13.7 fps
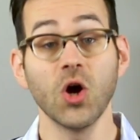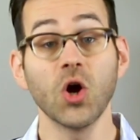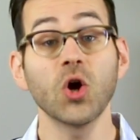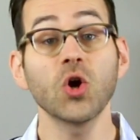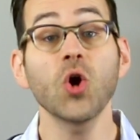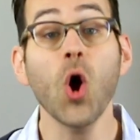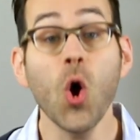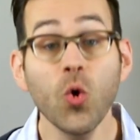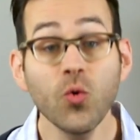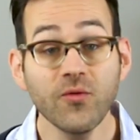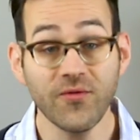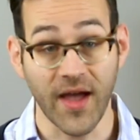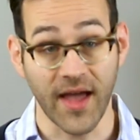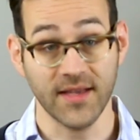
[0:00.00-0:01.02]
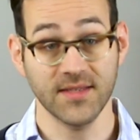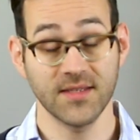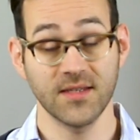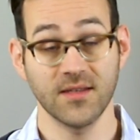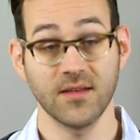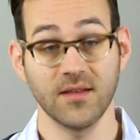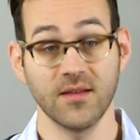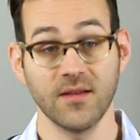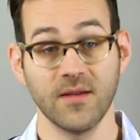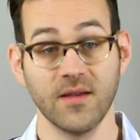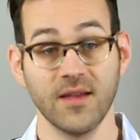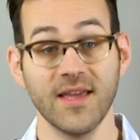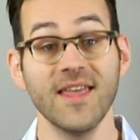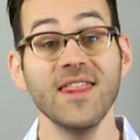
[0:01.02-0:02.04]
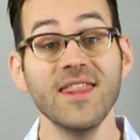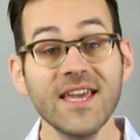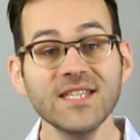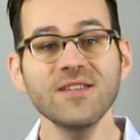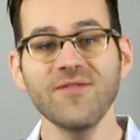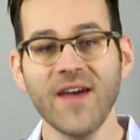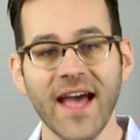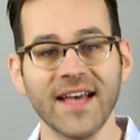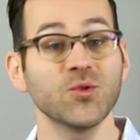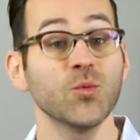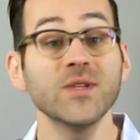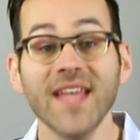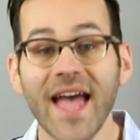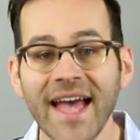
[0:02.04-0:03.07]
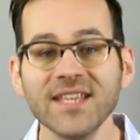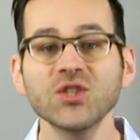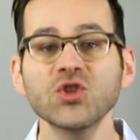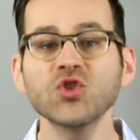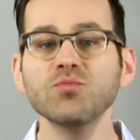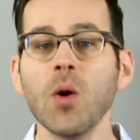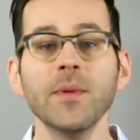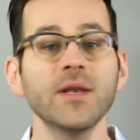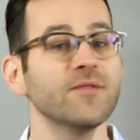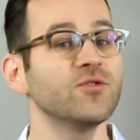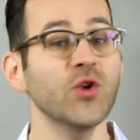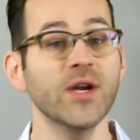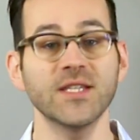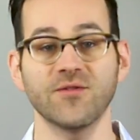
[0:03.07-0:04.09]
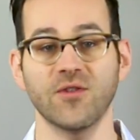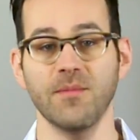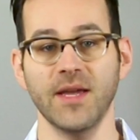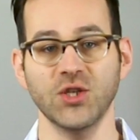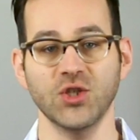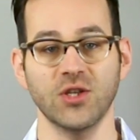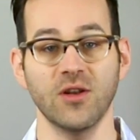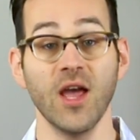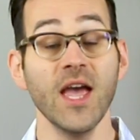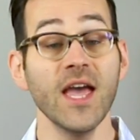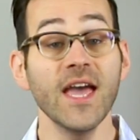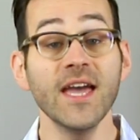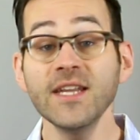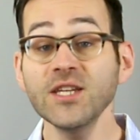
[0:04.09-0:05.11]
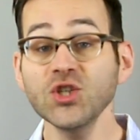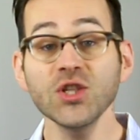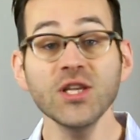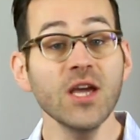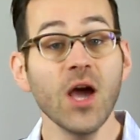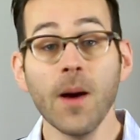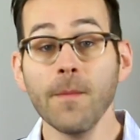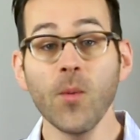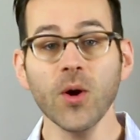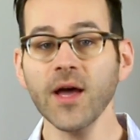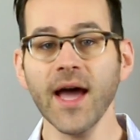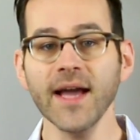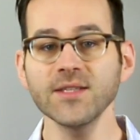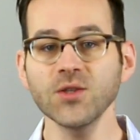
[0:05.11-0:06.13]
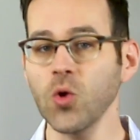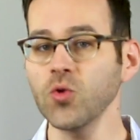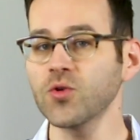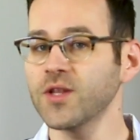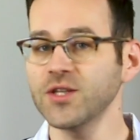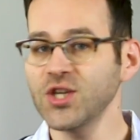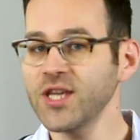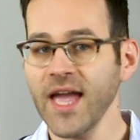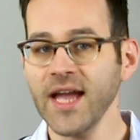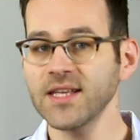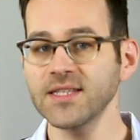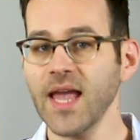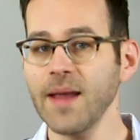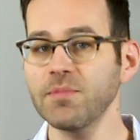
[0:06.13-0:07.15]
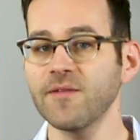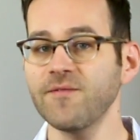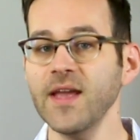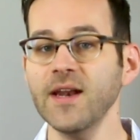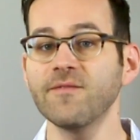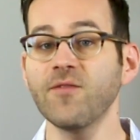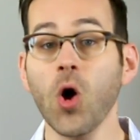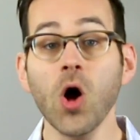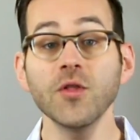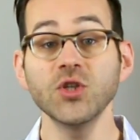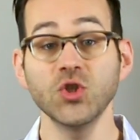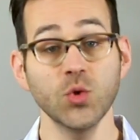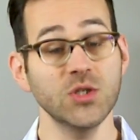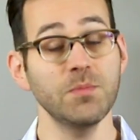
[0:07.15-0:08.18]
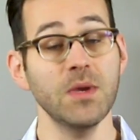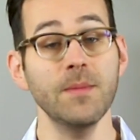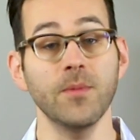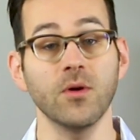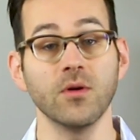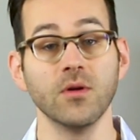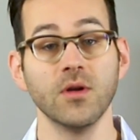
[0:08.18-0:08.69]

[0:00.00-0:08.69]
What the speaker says: her own fast. This fast was Esther's moment of transformation. Initially, Mordecai told her that she can't escape the fate of all the Jewish people.